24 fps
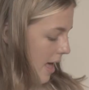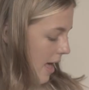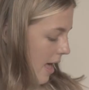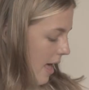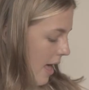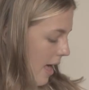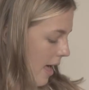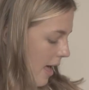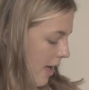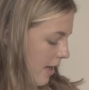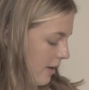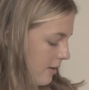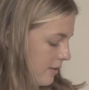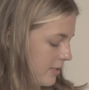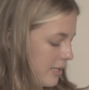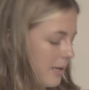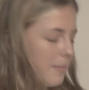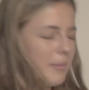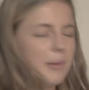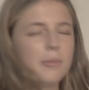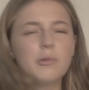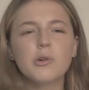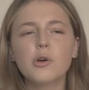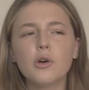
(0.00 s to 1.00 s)
And
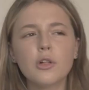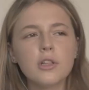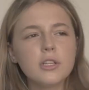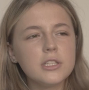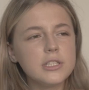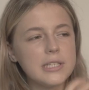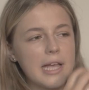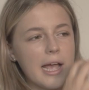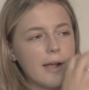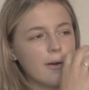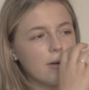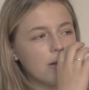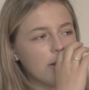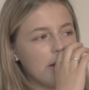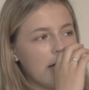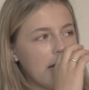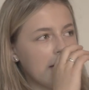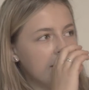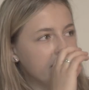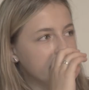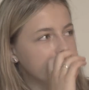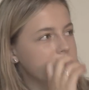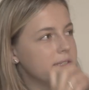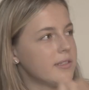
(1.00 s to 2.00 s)
some people call it
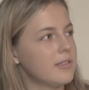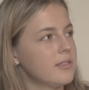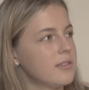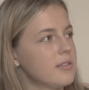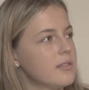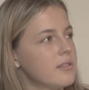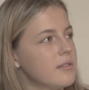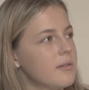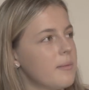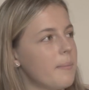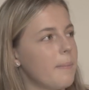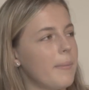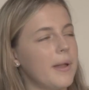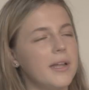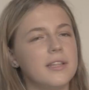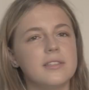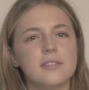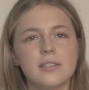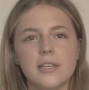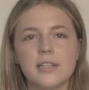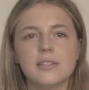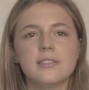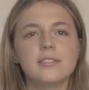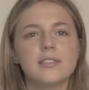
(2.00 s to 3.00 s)
tacrolimus, but
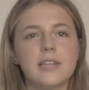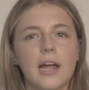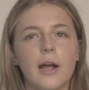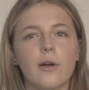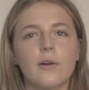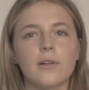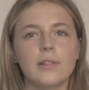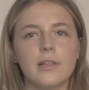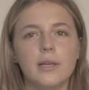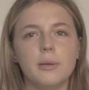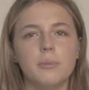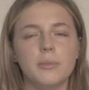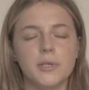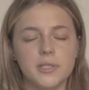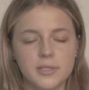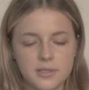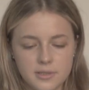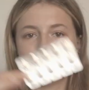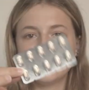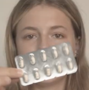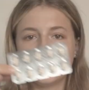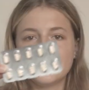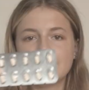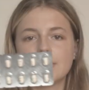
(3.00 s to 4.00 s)
it's
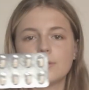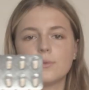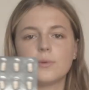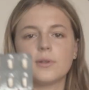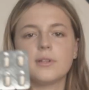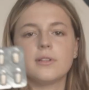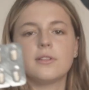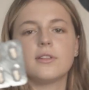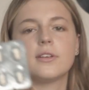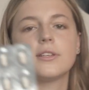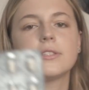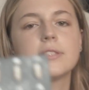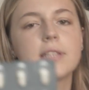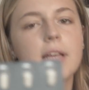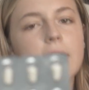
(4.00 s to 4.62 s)
tacrolimus. This is what it looks